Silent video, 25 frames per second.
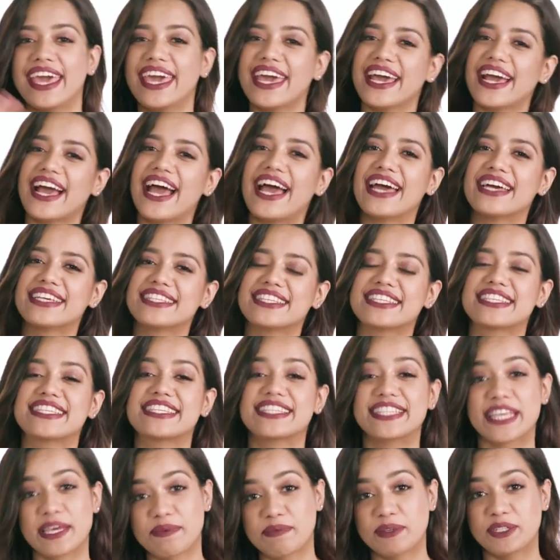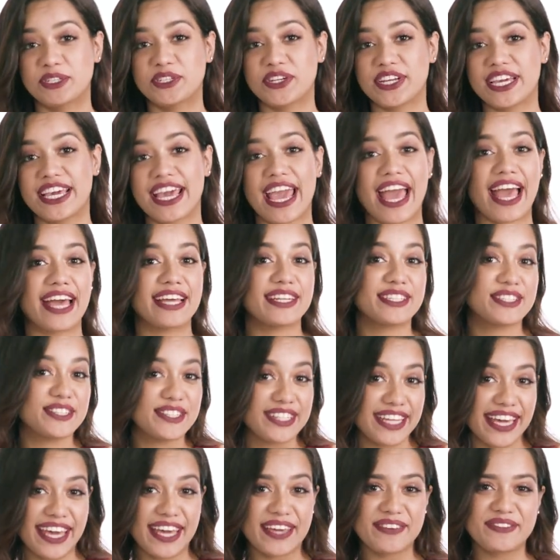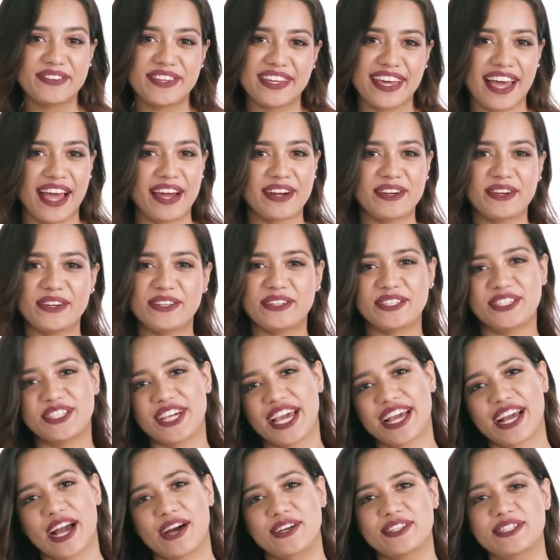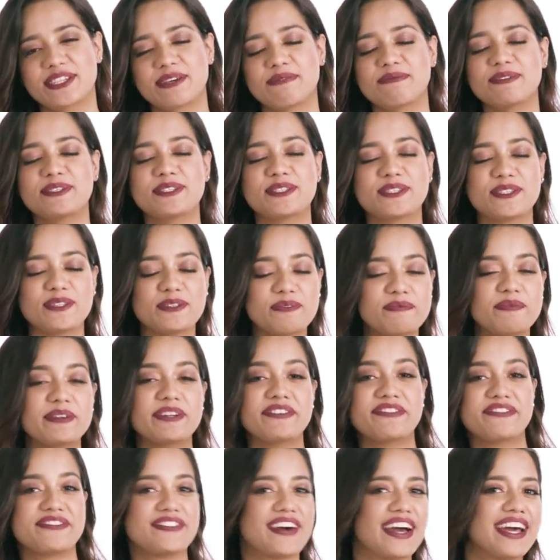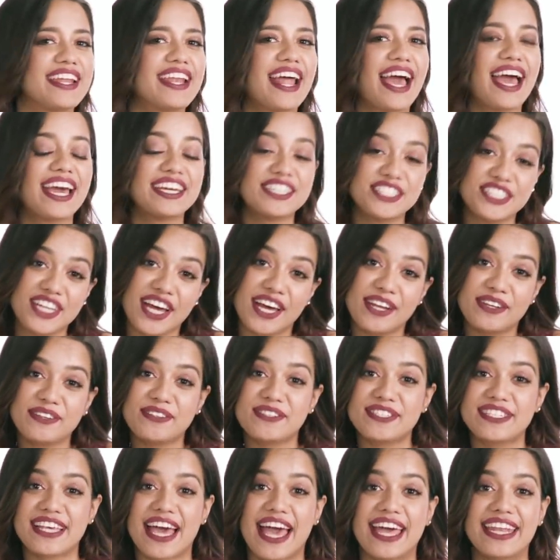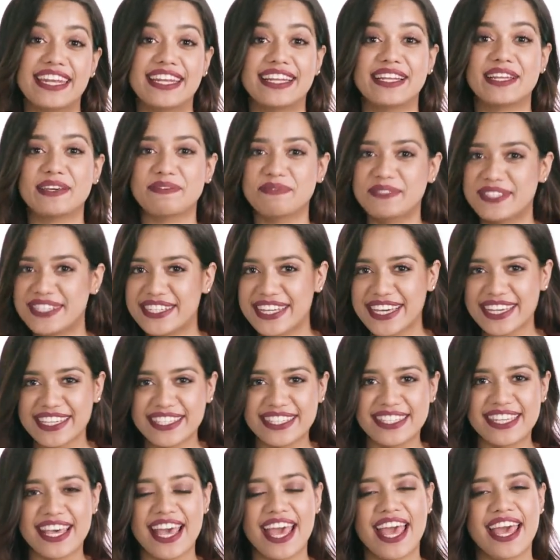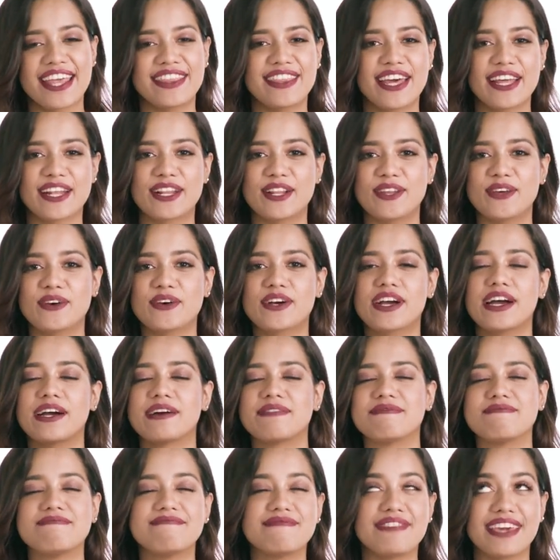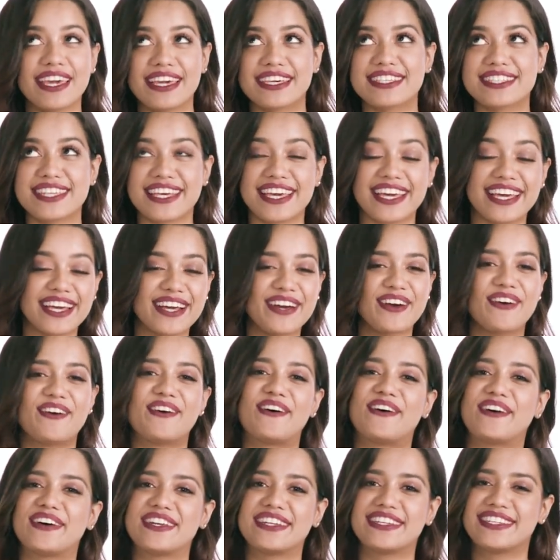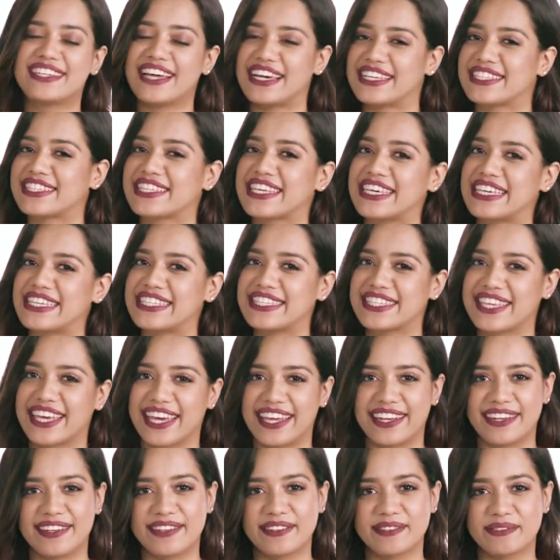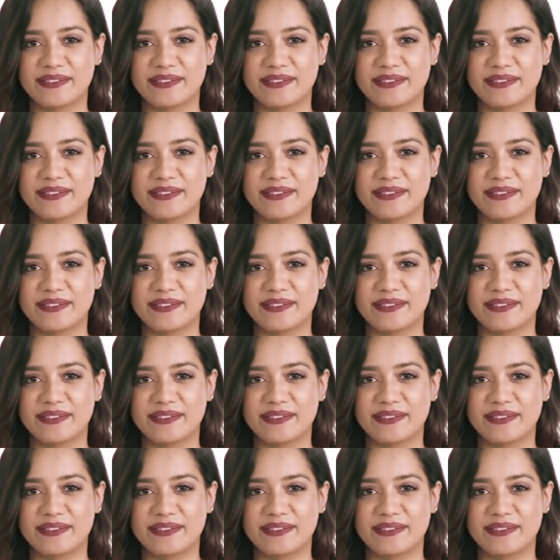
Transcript: Hey guys, this is Debasree and today we are going to check out some super fun eyeshadows and lipsticks that look amazing on dusky skin.